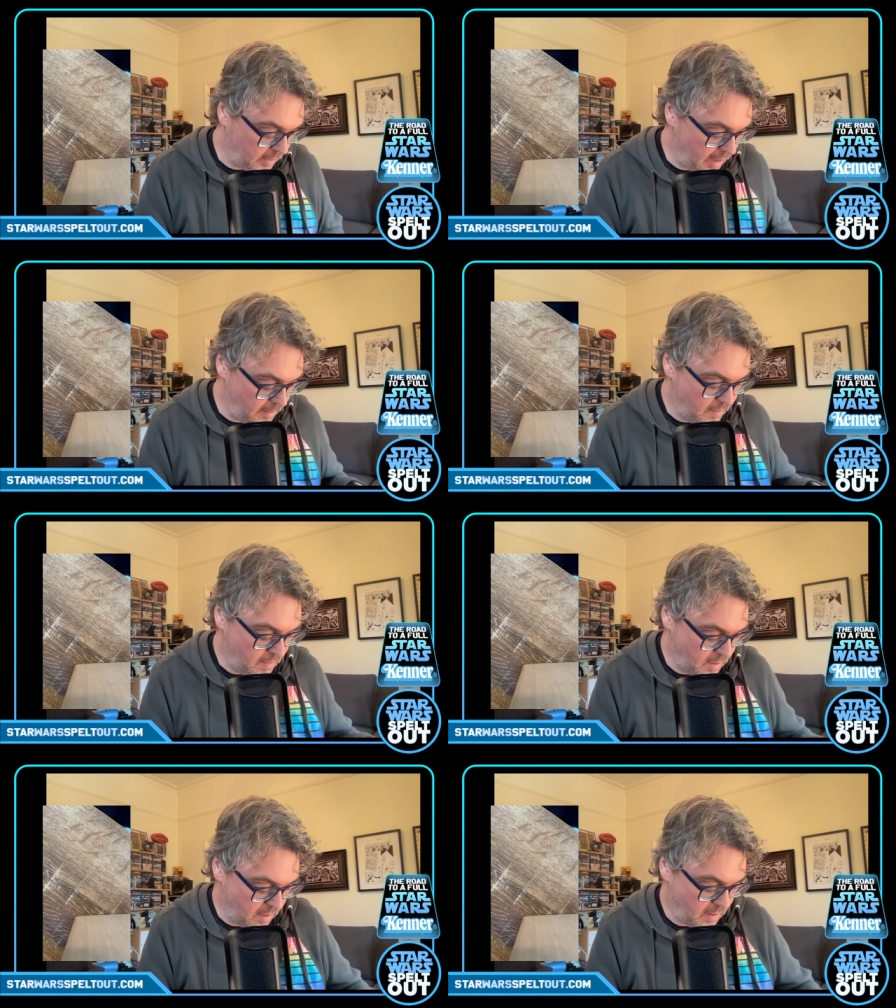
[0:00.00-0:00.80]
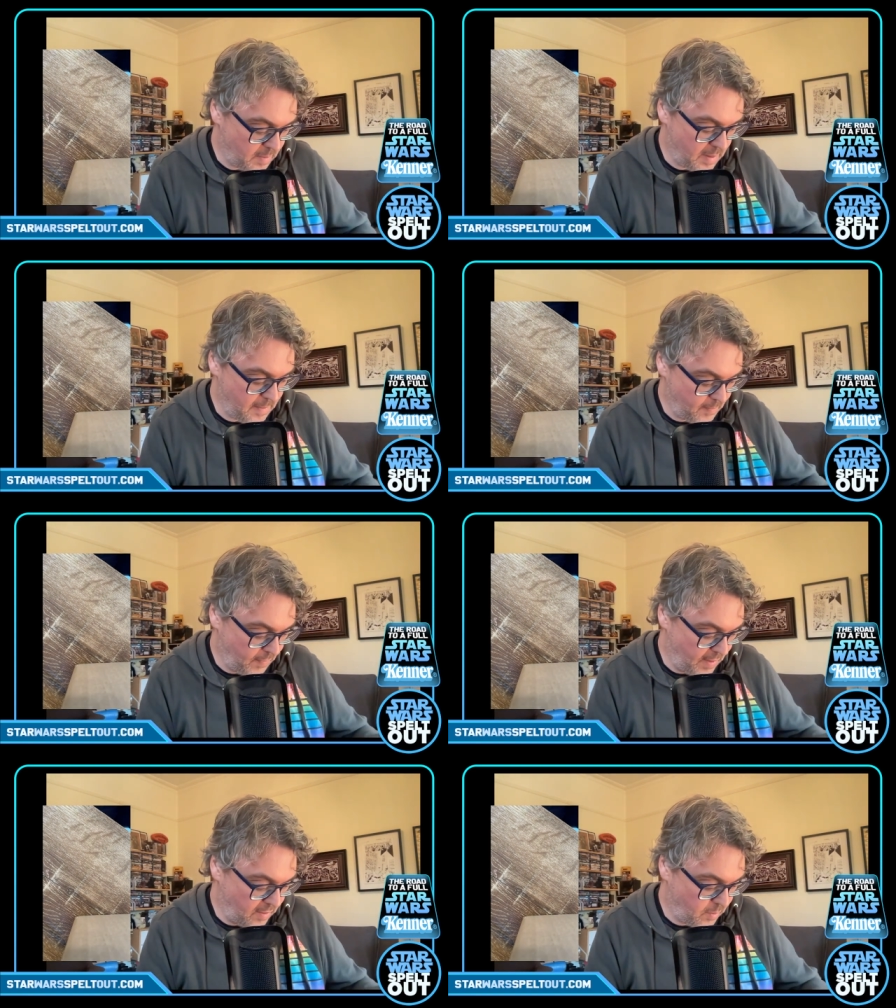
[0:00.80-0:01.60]
Okay, so to speak.
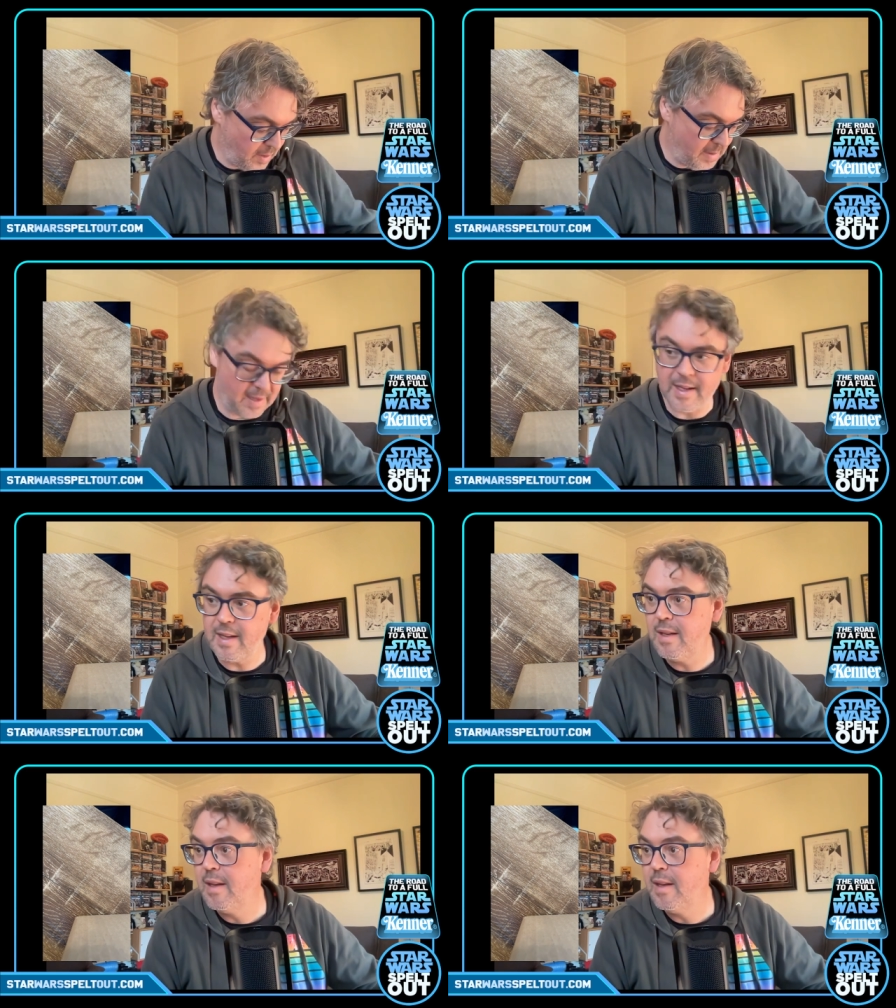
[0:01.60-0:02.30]
Don't worry about that.